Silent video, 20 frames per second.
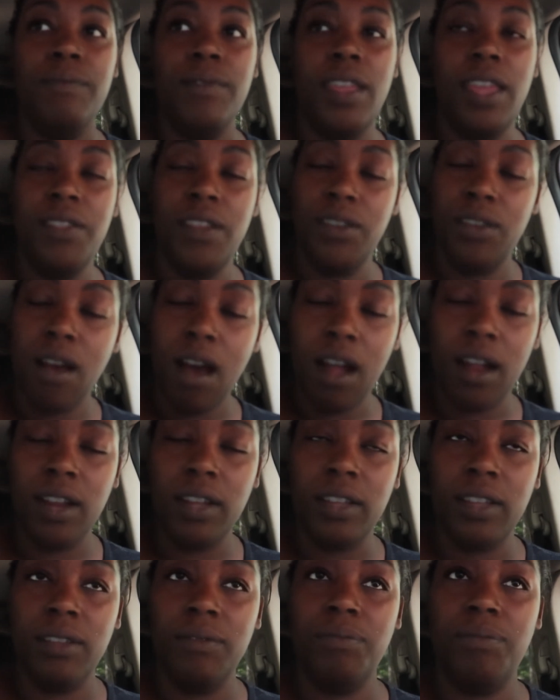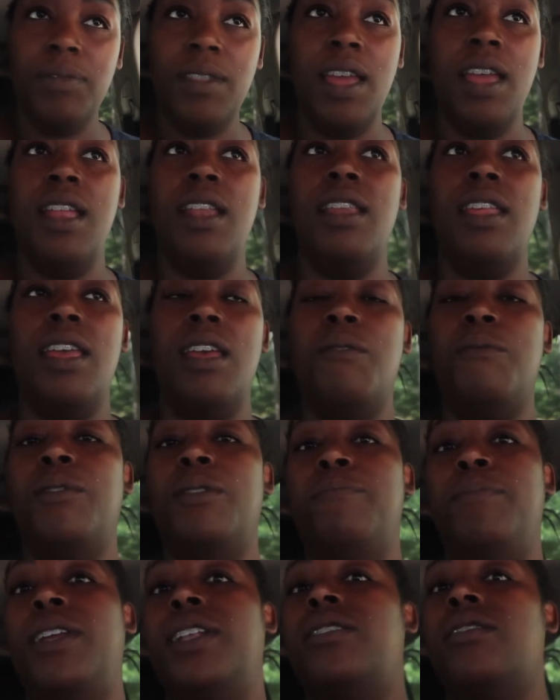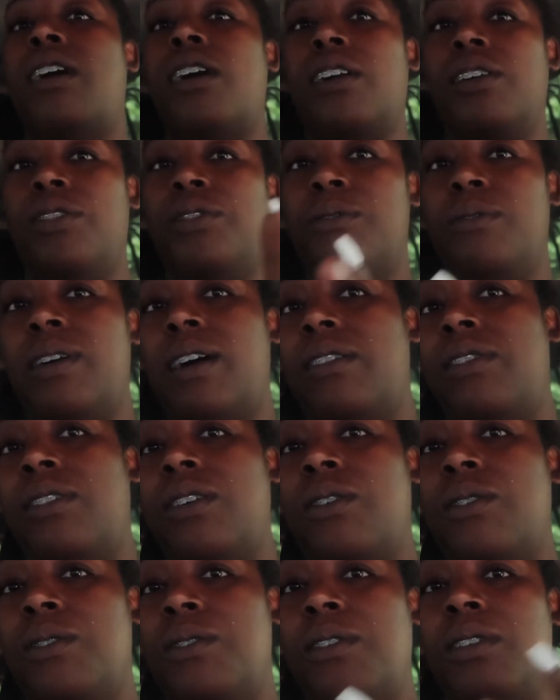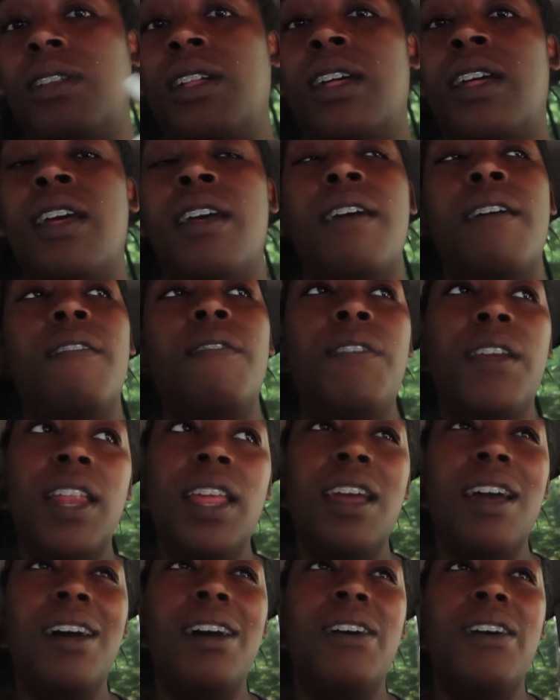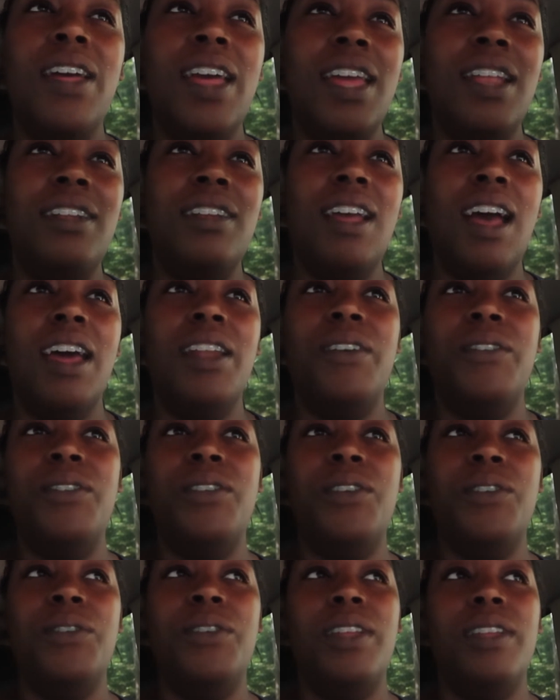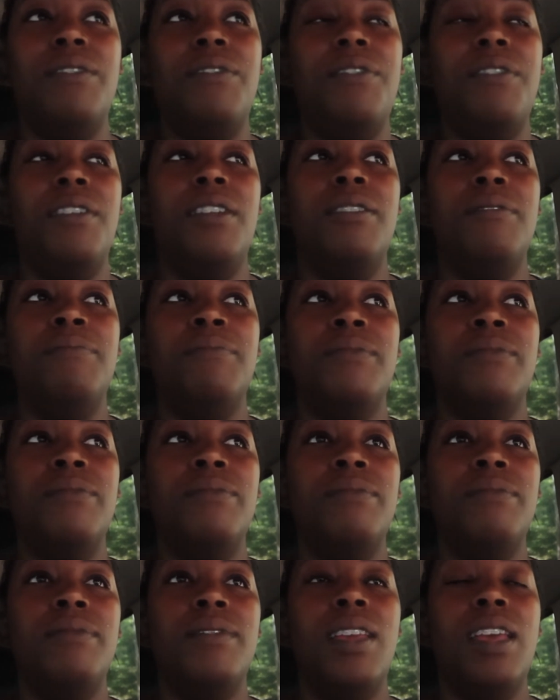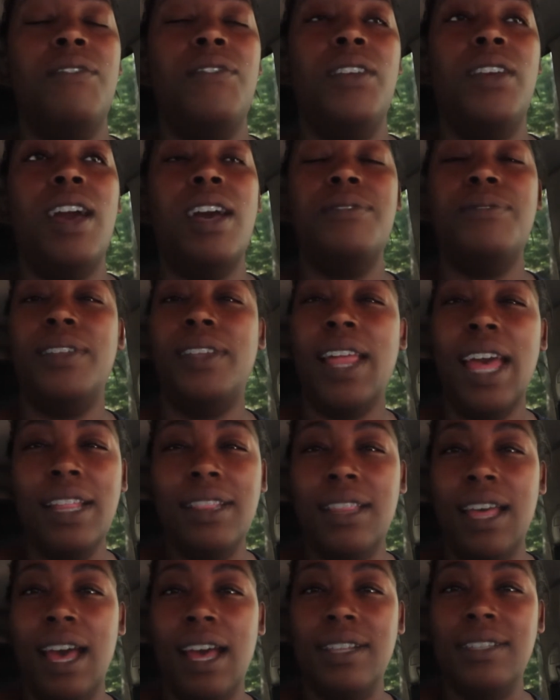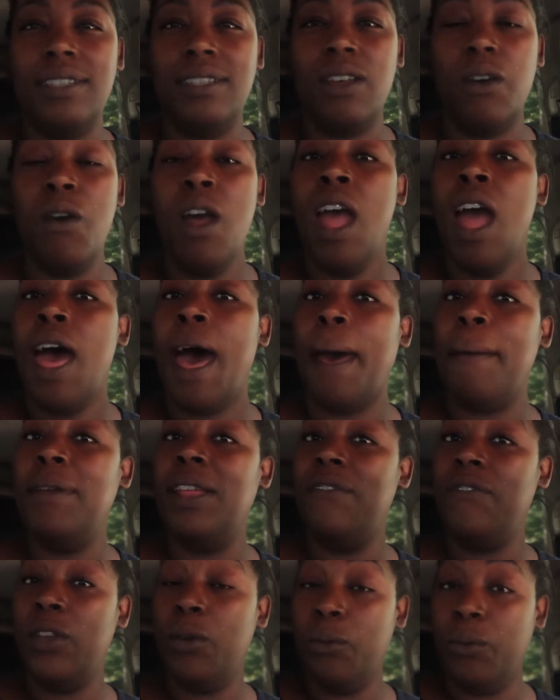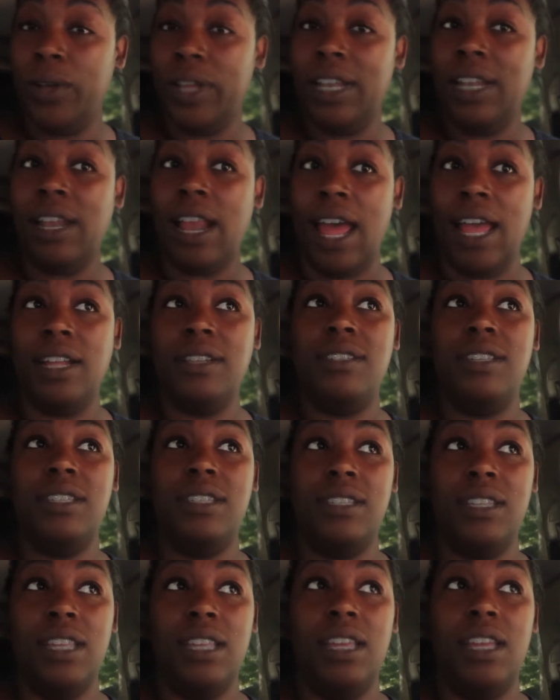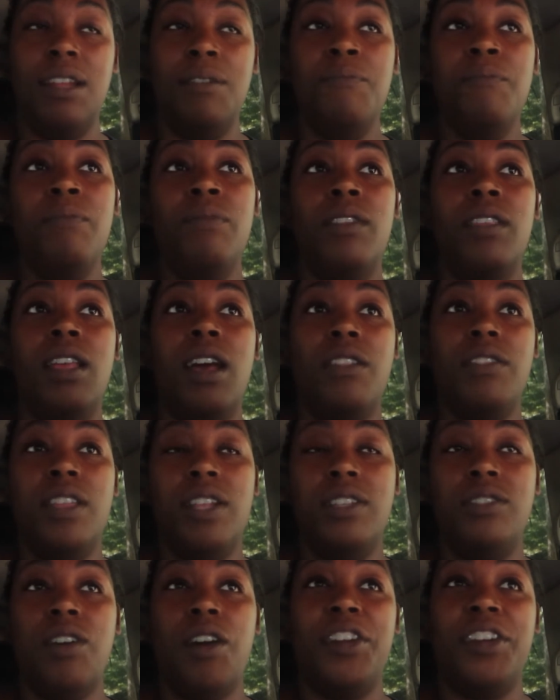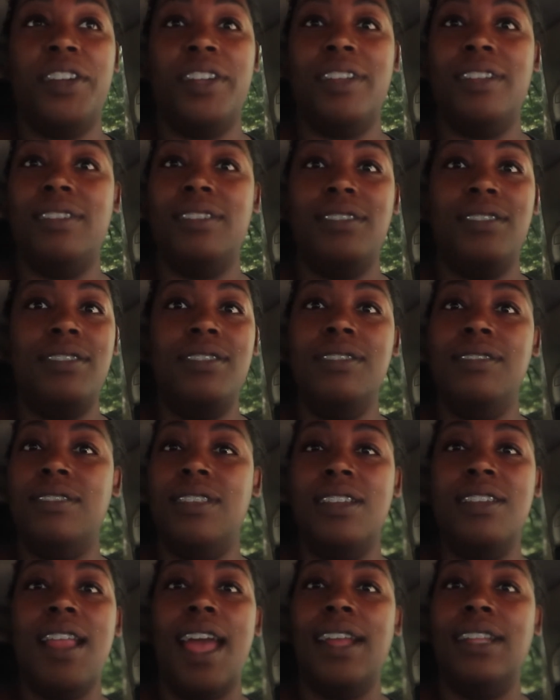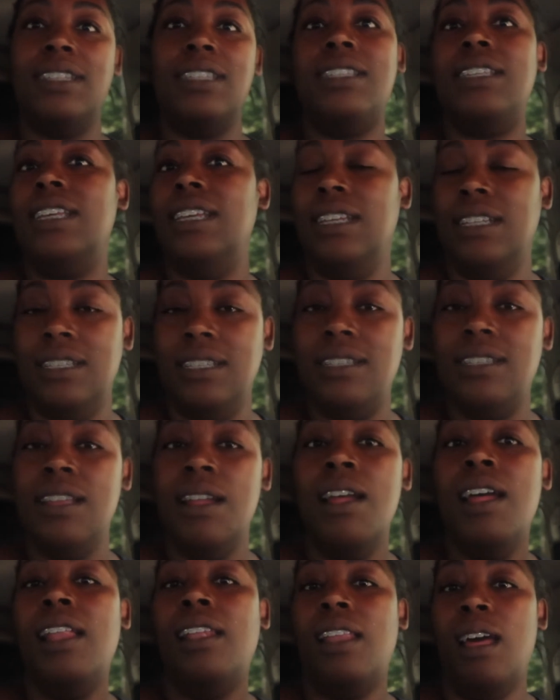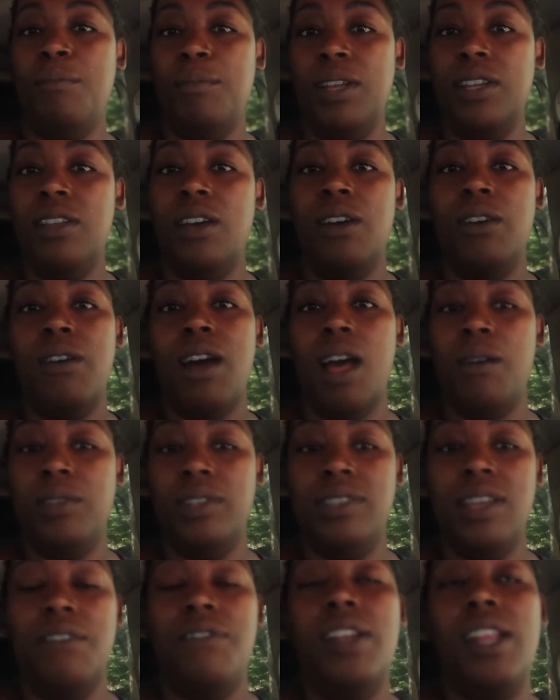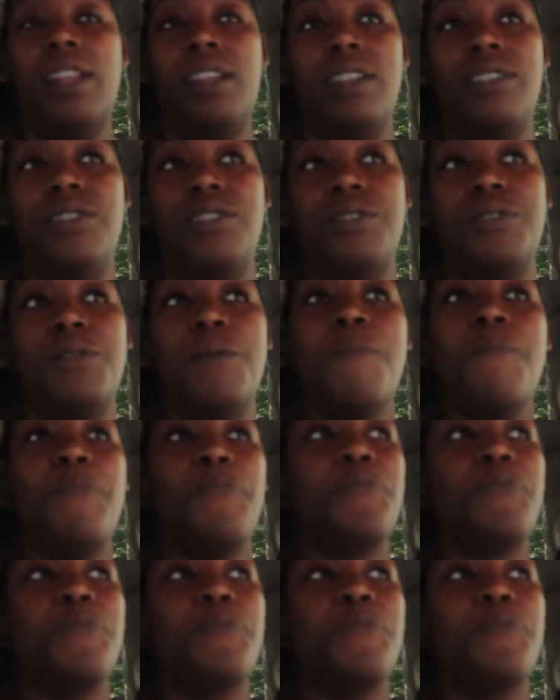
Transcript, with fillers: in the dark, then it would be dark throughout the whole video. And I don't know if, if you guys would like that. So, I mean, if you would like to see the dark, the night scenes, let me know. I will definitely do